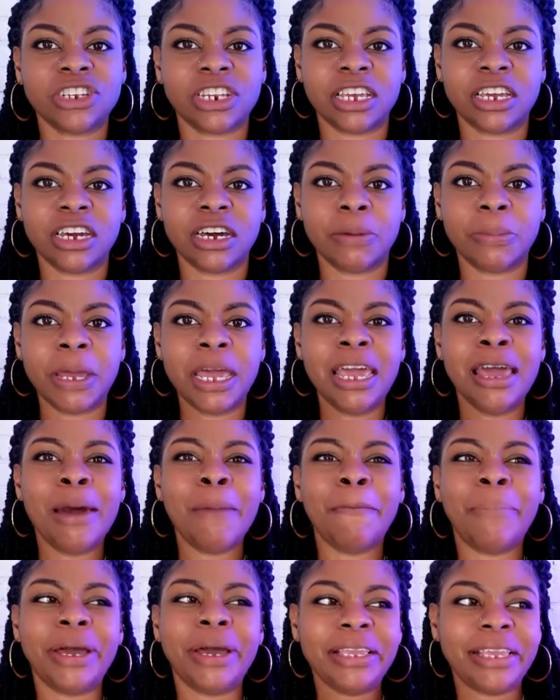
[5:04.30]
him,
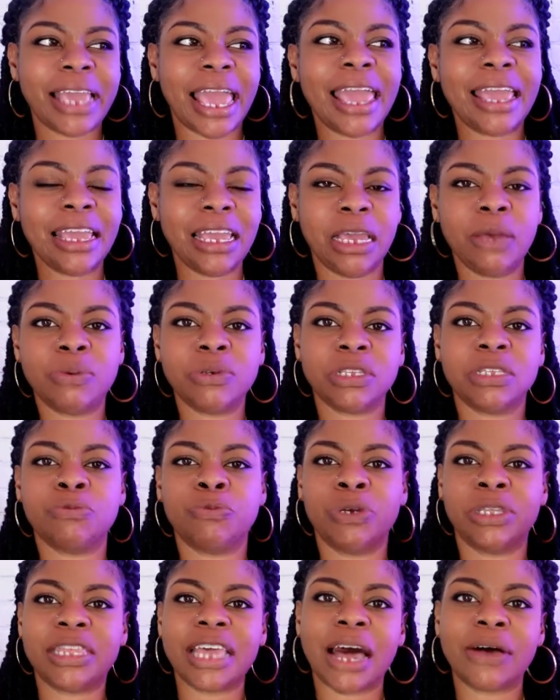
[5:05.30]
but yet he was
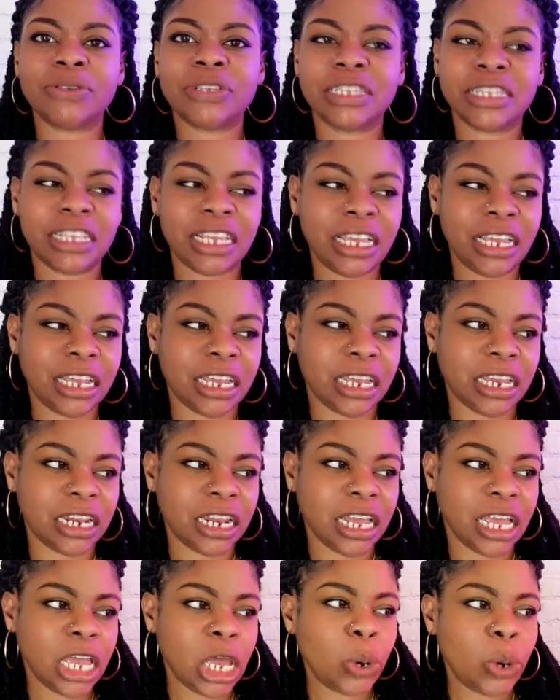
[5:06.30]
without sin
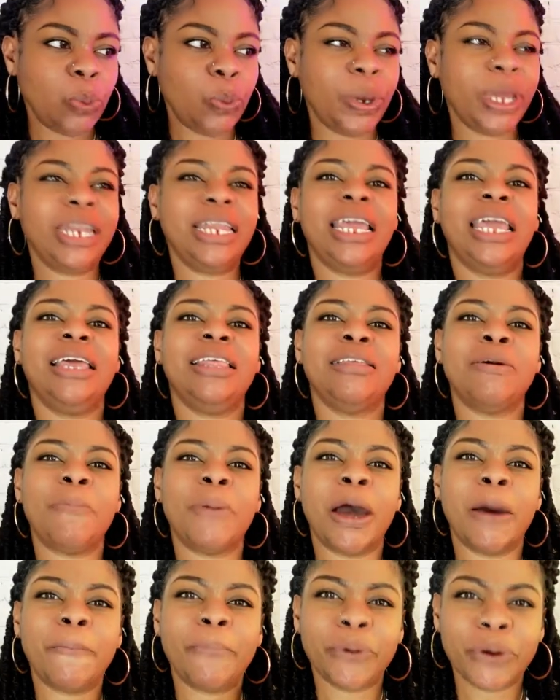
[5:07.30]
when in
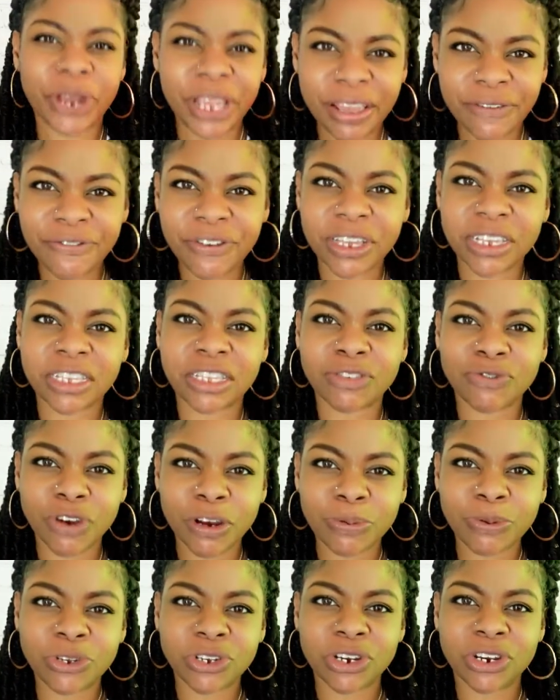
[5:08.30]
a previous
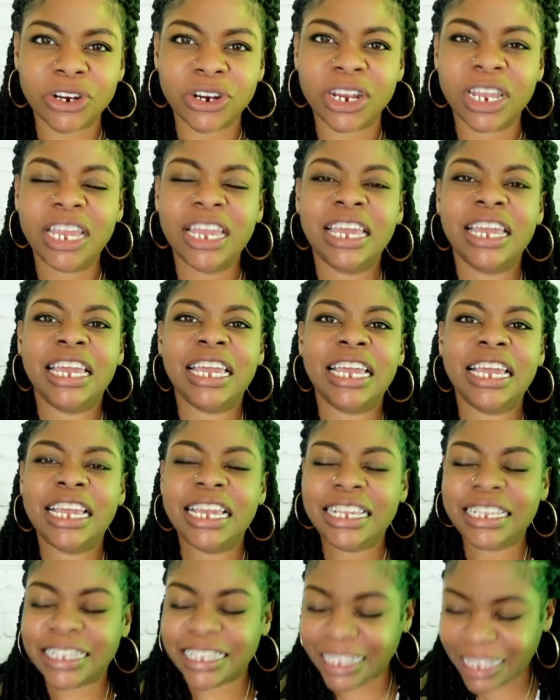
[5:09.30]
scripture
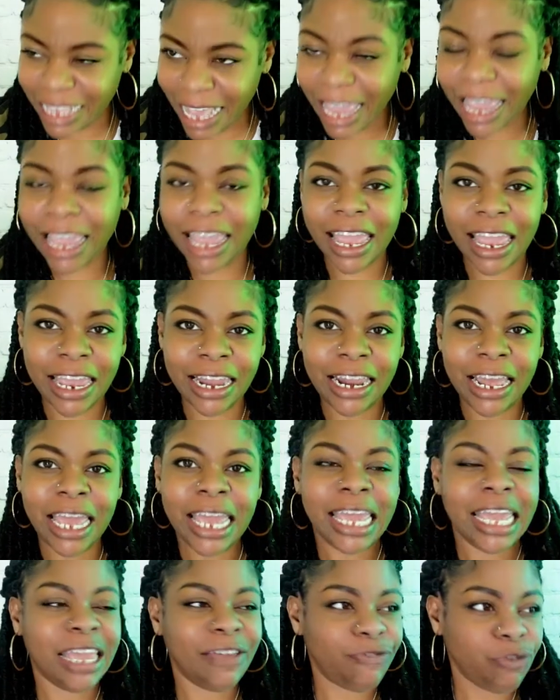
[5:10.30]
he said
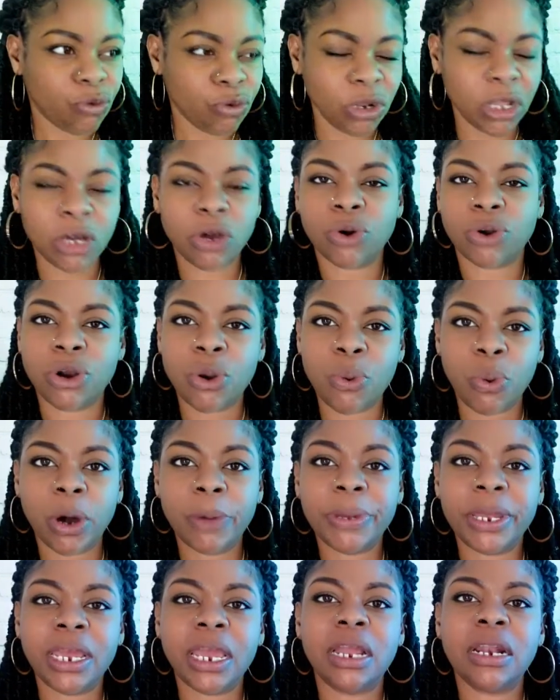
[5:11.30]
if you look on a
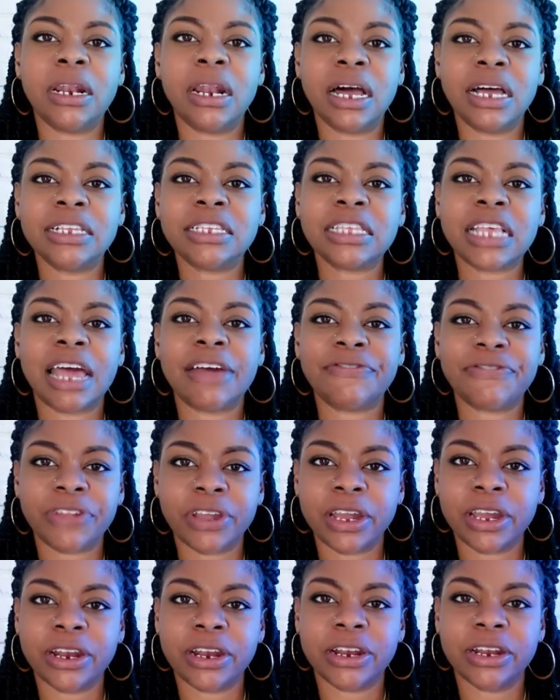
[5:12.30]
woman and lust after
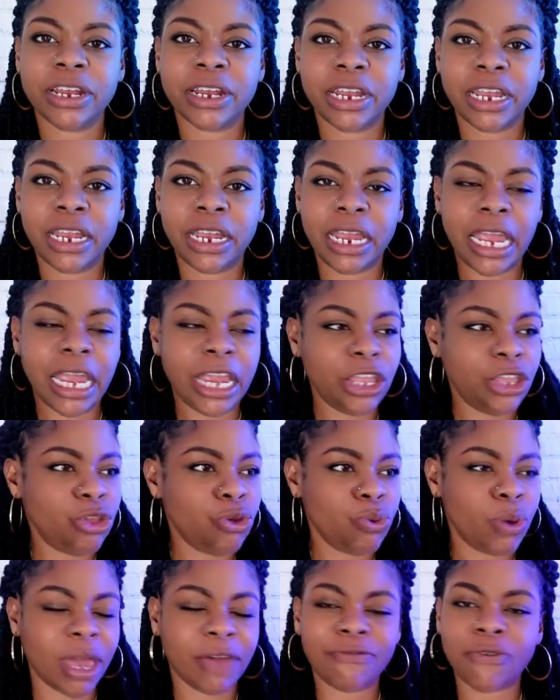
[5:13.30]
her
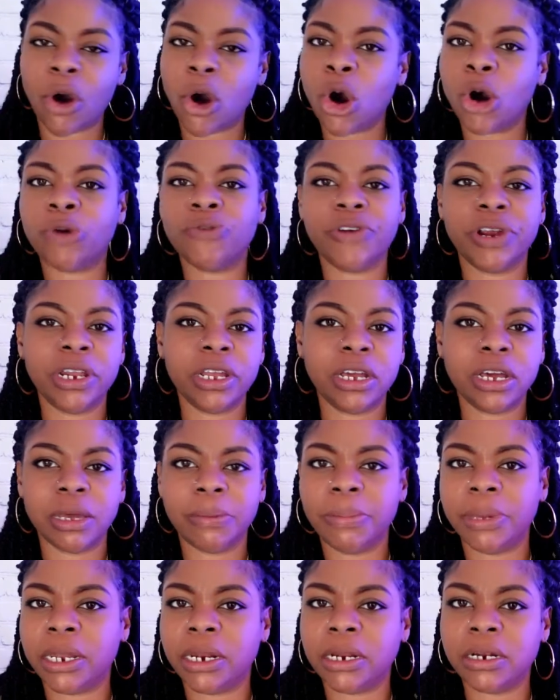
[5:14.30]
you have already
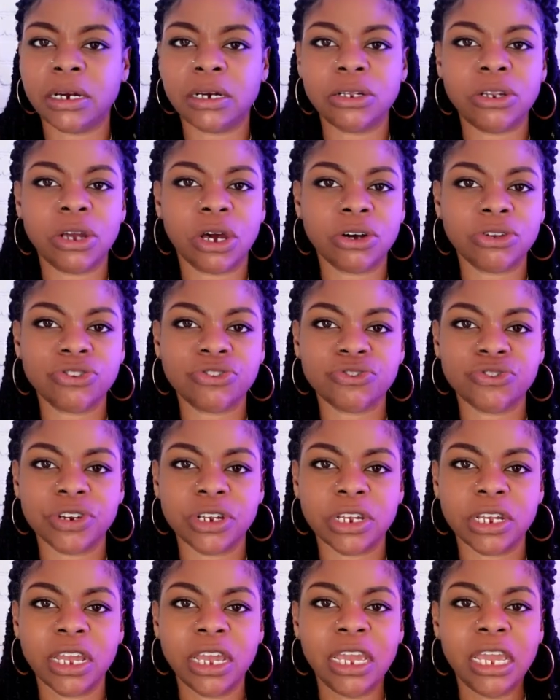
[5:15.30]
committed
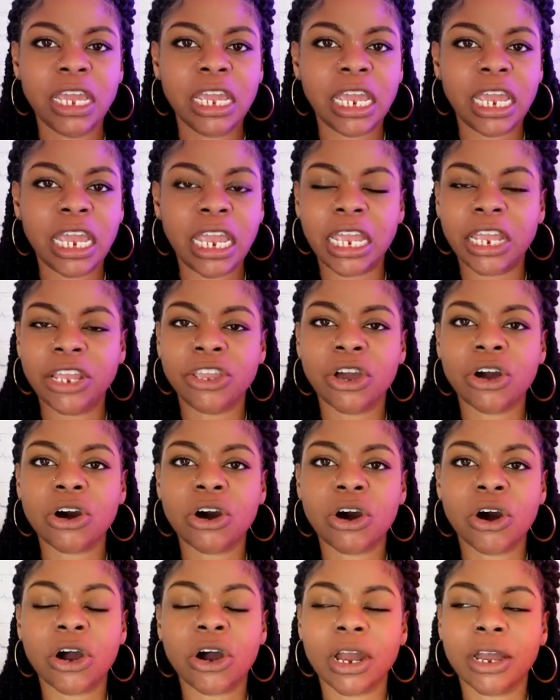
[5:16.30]
adultery in your
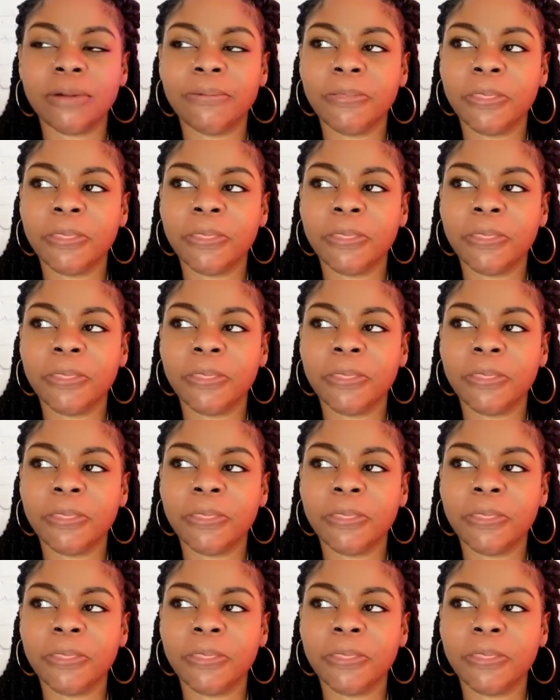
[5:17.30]
heart